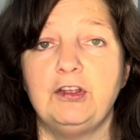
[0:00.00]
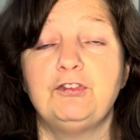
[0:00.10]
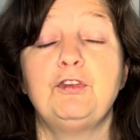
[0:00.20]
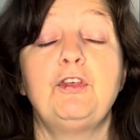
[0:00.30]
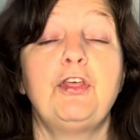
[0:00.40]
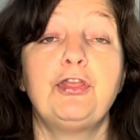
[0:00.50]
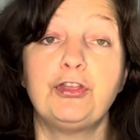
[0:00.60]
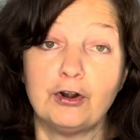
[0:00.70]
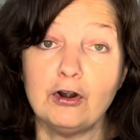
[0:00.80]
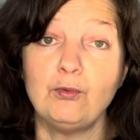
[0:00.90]
So the
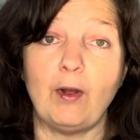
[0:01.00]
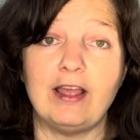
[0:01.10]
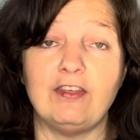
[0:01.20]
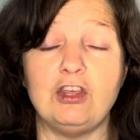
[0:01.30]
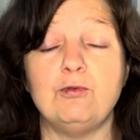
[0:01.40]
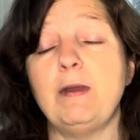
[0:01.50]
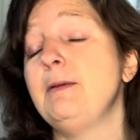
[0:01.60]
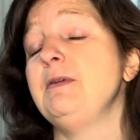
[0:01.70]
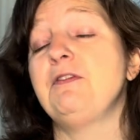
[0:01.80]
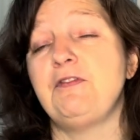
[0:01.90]
third way that you may
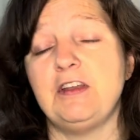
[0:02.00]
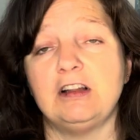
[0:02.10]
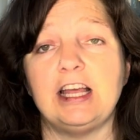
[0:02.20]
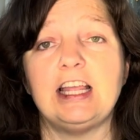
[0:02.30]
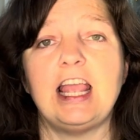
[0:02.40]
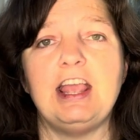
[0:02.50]
be feeling